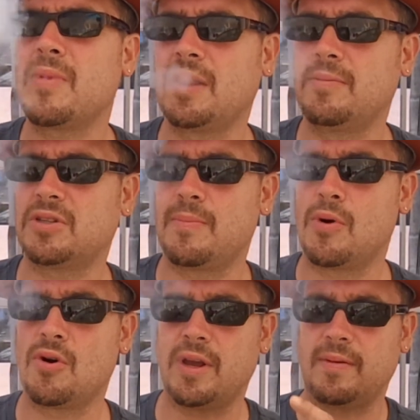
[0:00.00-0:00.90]
My lips are
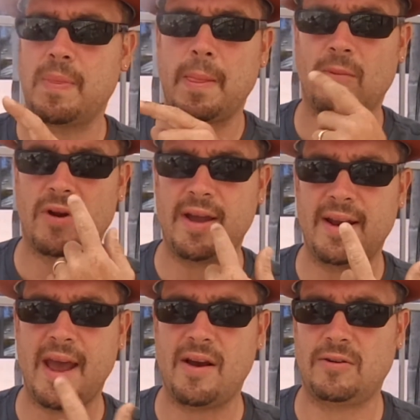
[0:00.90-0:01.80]
burning when I
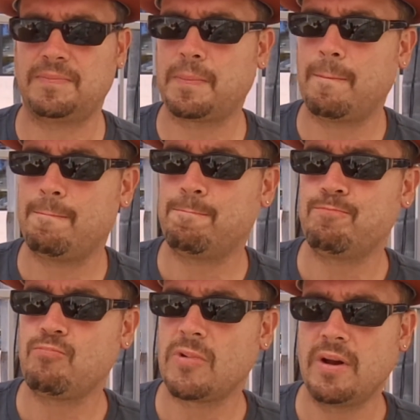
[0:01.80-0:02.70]
inhale.
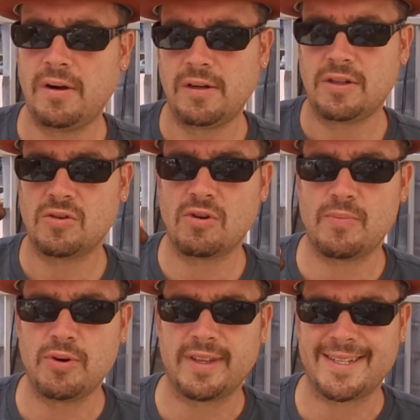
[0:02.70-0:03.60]
So I'm going
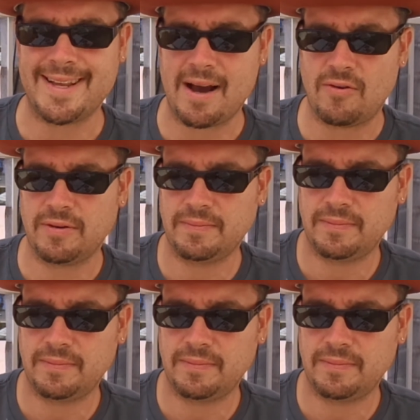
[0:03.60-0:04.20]
to put this down